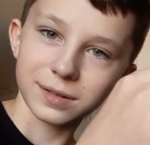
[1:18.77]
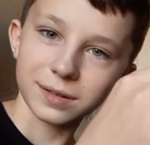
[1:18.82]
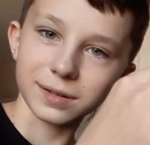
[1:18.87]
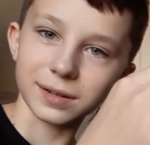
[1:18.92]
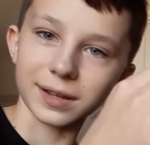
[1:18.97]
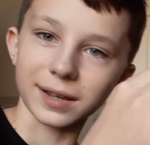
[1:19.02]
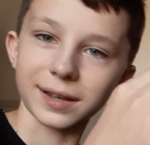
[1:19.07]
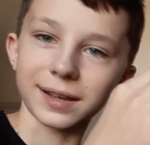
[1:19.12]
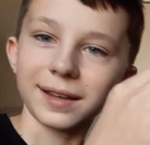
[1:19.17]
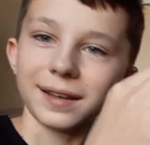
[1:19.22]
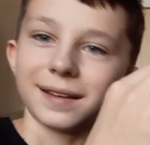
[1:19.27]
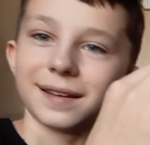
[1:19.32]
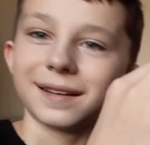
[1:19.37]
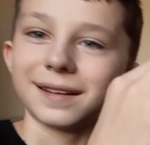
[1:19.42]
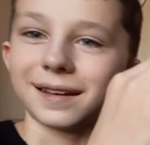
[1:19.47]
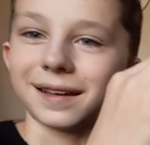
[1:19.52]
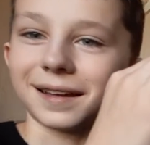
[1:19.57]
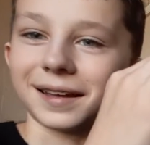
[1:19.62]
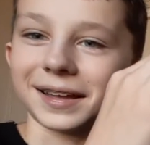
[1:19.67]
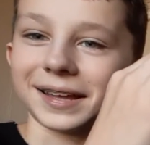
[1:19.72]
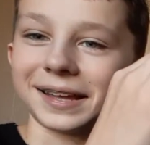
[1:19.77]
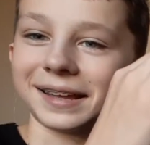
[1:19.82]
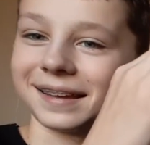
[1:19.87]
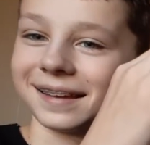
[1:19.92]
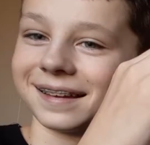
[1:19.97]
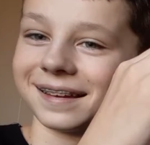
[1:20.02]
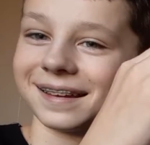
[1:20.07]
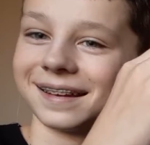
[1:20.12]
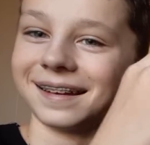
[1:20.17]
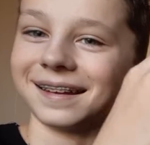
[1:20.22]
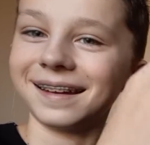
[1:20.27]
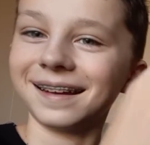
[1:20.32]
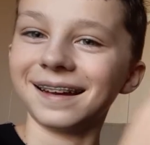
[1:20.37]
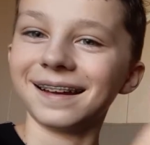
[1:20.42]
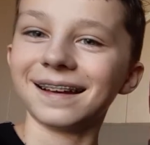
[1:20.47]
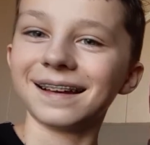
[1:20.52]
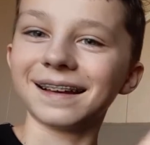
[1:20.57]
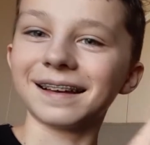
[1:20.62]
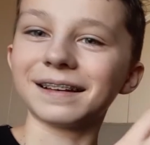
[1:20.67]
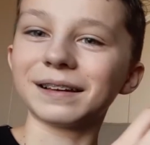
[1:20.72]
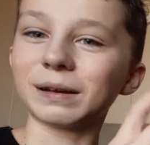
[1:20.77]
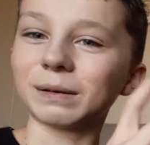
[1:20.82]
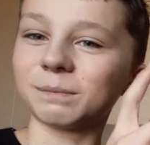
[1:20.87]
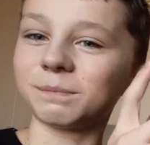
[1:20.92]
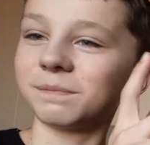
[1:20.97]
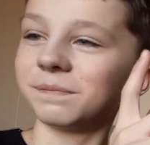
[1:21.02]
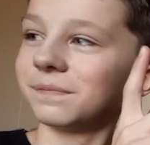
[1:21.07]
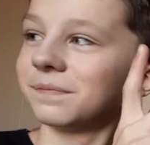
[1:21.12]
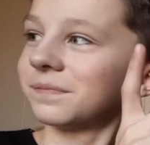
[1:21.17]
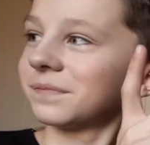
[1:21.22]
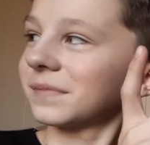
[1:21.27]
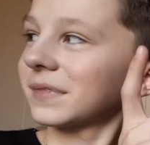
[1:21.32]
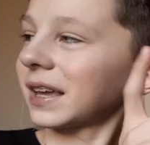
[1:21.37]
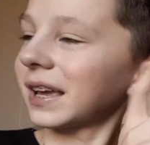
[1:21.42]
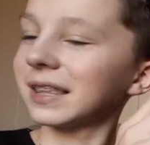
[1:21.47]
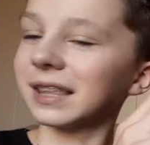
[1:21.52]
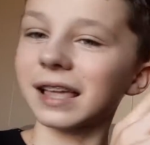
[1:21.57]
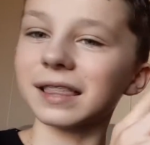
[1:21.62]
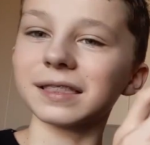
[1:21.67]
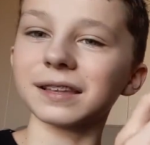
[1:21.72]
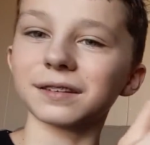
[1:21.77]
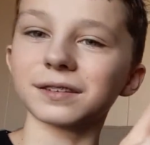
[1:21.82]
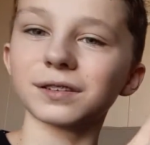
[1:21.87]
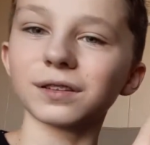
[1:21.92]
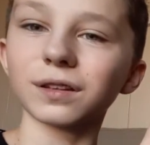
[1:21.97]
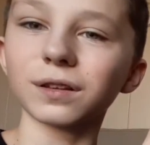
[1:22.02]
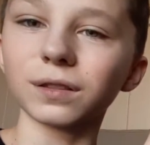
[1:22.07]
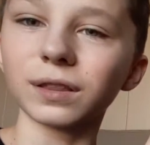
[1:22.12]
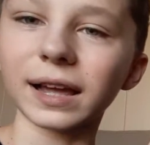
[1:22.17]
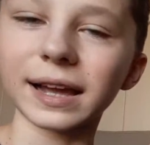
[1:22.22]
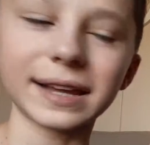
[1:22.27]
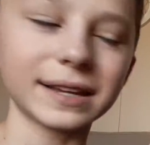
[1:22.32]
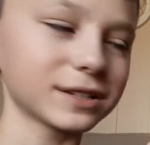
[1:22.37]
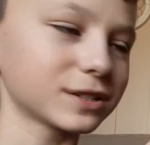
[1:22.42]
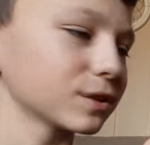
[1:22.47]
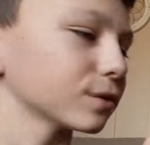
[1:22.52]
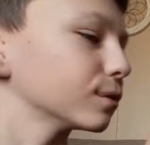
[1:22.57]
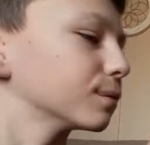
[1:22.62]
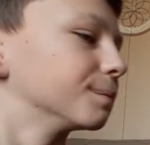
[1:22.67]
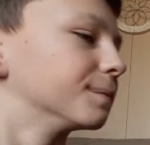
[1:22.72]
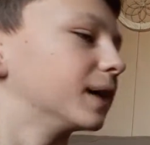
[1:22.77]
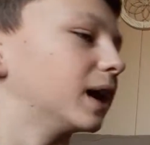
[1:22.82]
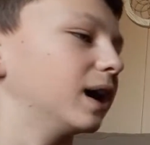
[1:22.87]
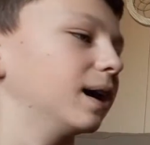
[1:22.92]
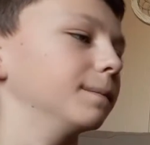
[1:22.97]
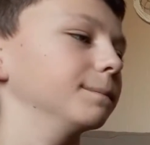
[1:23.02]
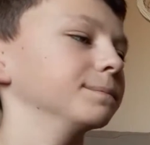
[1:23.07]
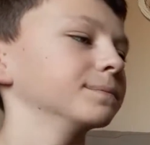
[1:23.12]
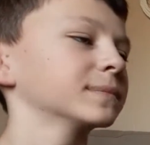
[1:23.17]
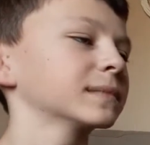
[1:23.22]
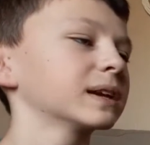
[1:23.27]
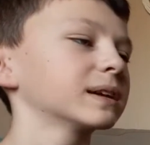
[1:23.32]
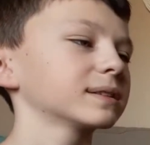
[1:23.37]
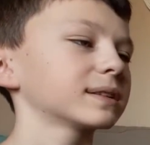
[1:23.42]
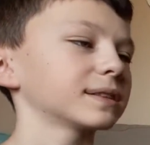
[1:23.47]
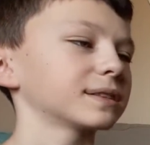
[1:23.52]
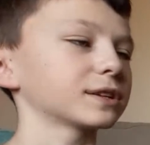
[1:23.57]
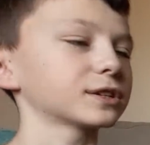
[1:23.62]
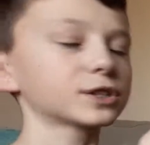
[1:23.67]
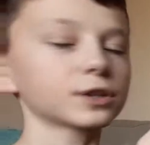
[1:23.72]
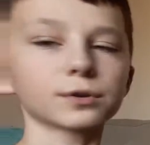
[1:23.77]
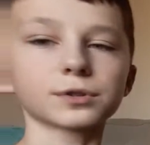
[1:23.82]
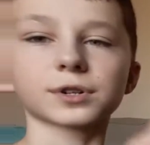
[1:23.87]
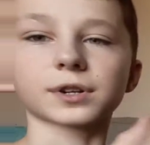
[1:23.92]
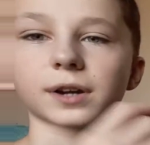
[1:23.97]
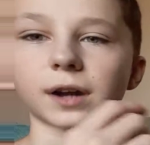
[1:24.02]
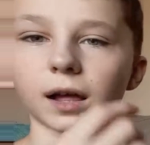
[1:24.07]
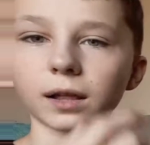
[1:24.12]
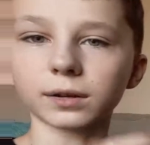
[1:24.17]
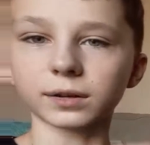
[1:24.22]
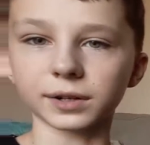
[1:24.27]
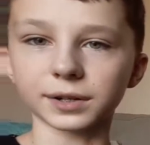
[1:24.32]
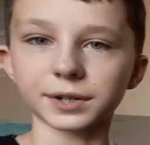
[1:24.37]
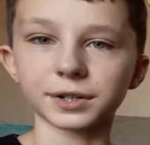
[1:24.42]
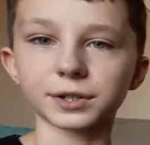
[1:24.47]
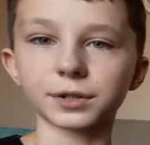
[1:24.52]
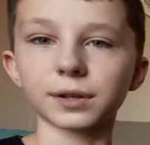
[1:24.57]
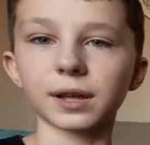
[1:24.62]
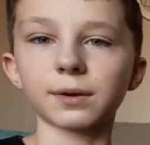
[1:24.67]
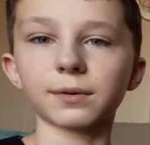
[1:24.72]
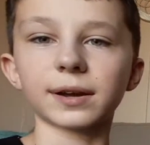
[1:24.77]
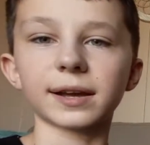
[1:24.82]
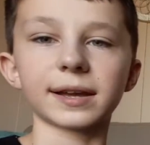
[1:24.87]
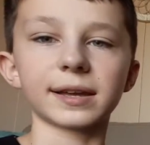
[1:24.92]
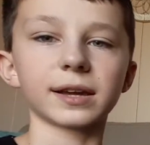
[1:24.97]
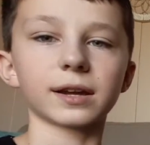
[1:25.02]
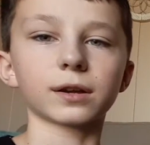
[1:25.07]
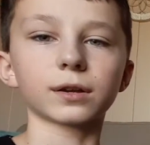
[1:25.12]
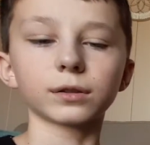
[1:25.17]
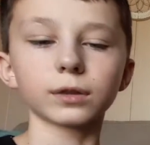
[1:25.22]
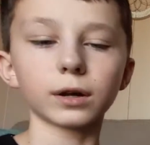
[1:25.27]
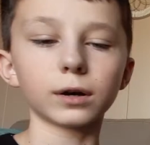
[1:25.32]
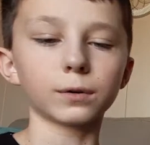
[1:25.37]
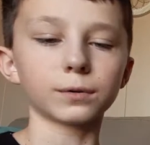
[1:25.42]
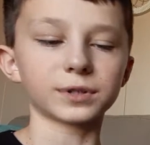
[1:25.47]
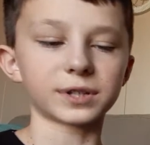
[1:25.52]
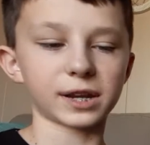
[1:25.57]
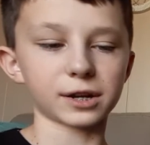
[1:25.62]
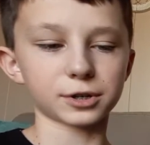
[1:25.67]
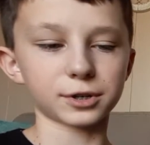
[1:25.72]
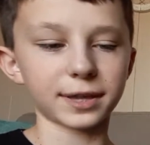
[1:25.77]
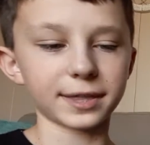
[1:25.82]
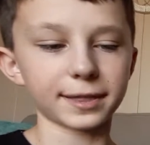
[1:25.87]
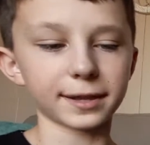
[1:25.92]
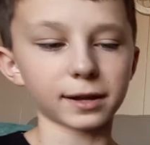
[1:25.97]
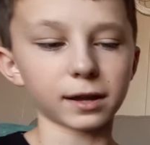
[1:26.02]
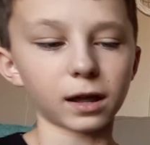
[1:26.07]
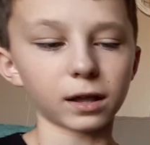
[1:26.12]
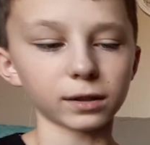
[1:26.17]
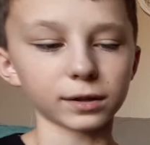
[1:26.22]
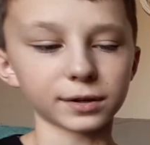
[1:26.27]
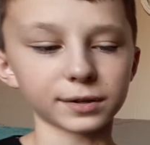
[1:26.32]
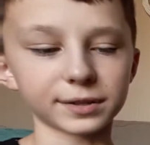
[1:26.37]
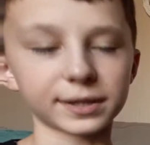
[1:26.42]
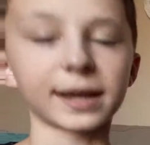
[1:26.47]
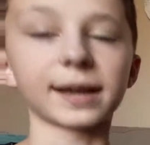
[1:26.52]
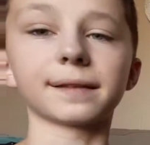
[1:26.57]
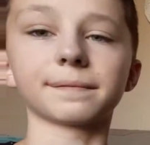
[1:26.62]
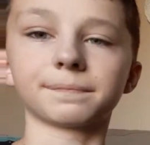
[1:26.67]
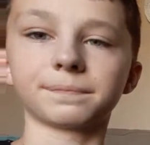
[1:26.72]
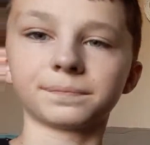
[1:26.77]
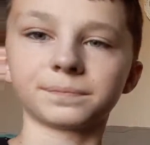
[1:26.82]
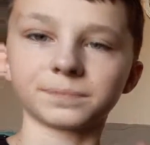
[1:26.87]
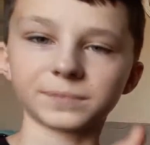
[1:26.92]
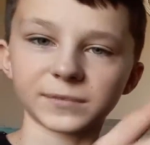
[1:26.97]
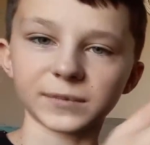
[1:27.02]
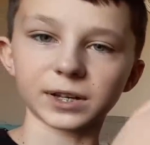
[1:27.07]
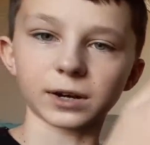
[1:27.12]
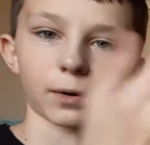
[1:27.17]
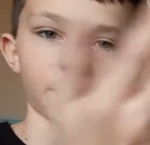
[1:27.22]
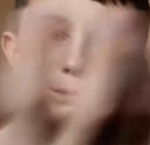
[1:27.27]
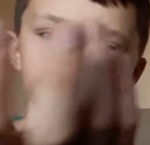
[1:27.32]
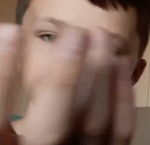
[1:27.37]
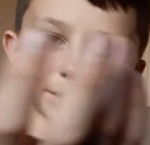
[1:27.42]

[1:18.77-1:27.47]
Okay, hi. And then there's a little light, so then the stones are colored, so that way it glows actually the color that, you know.